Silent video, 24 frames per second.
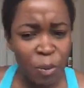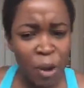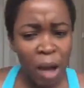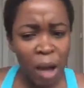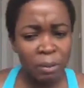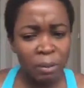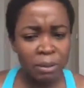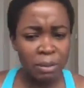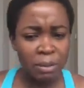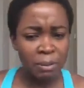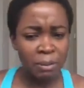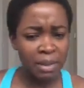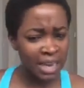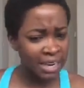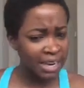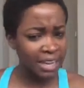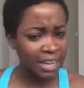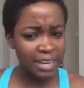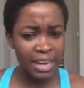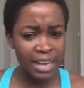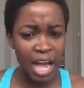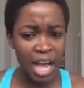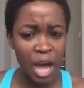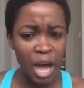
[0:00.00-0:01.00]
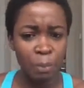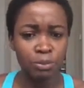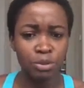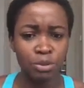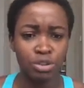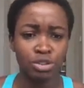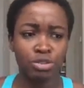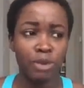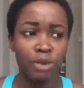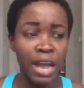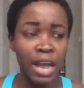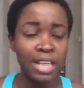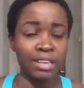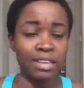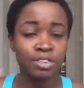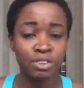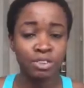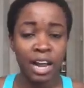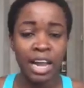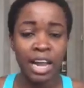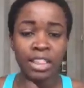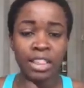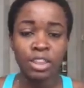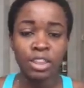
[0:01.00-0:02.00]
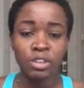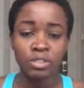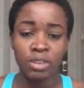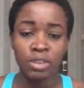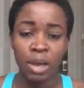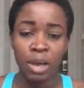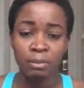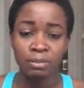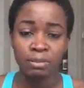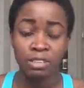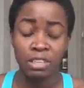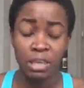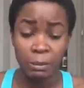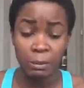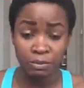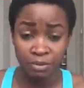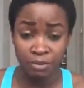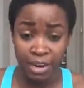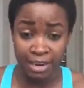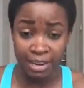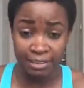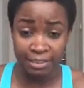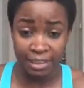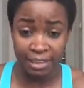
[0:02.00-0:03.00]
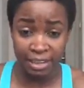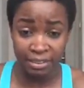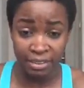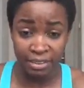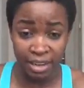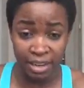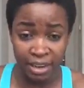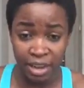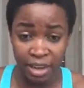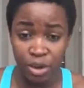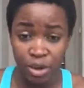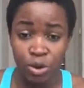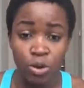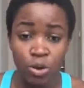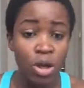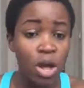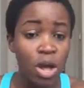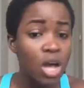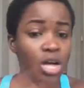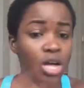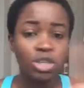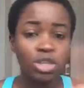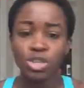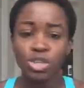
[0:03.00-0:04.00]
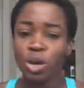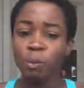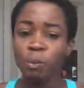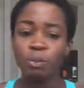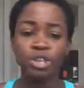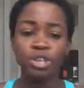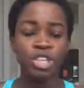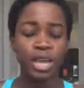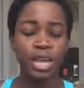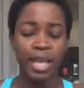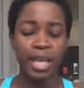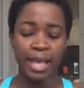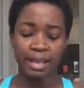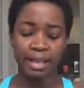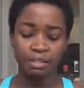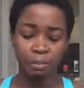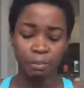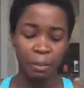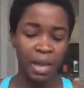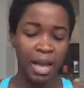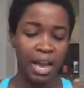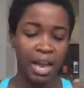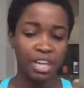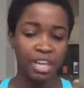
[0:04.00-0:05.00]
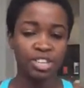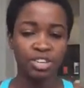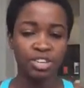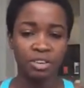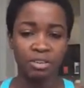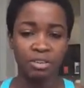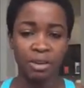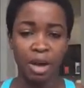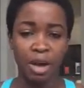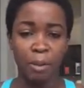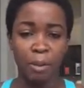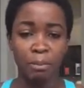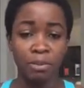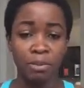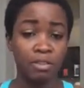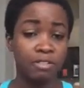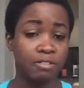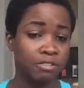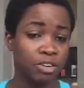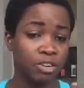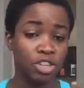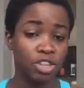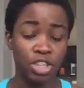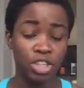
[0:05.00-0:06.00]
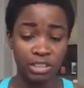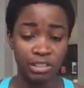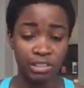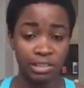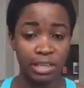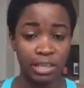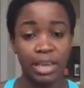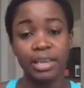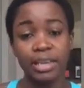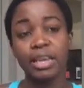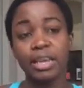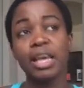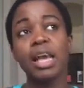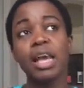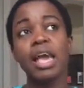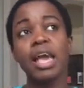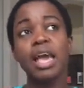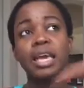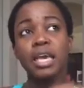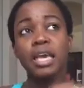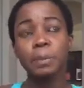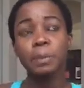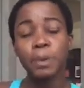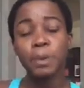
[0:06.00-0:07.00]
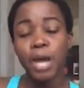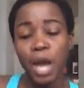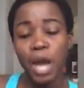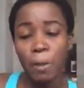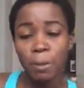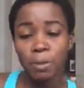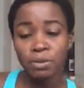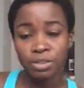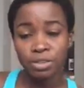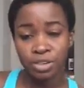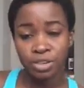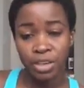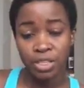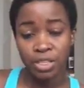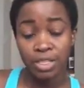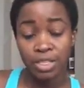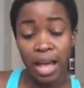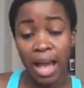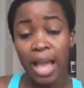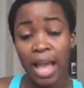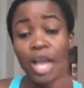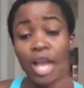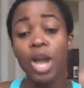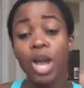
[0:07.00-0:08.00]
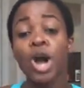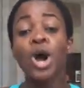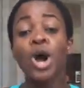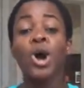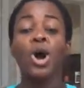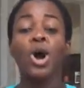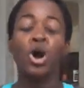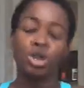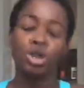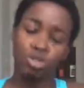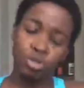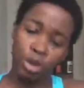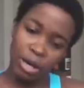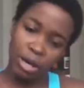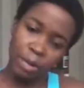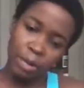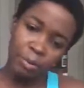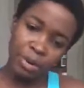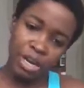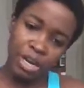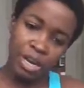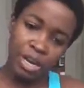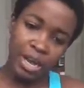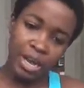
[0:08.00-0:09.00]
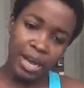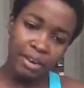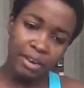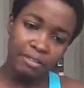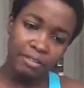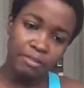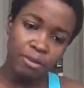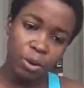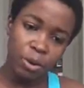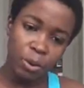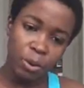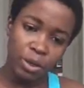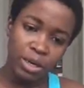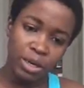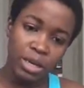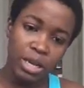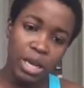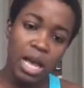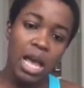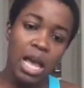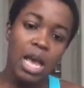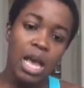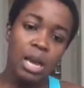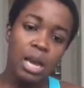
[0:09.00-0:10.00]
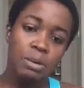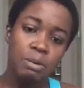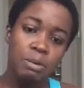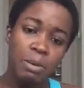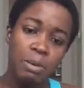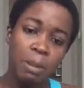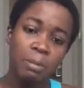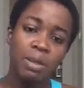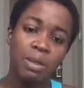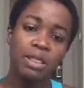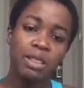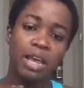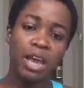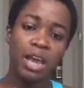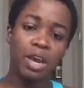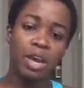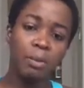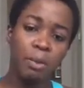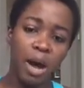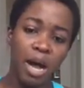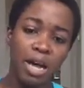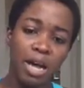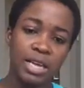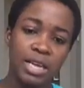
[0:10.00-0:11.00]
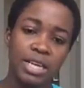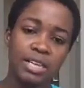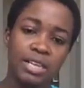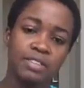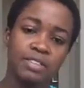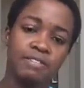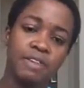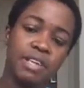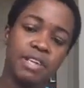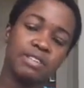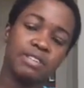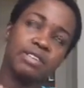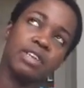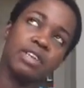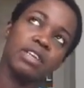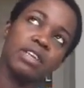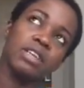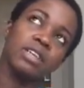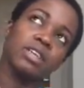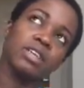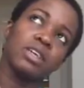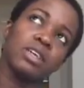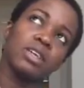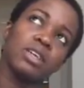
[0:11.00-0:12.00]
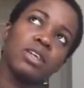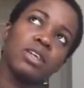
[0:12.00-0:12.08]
problem. I'm glad I could help. So try those tips for extended side angle. Don't put your hands behind your foot just yet. Keep your elbows on your thigh or try to bring your hand forward. And remember that your body is facing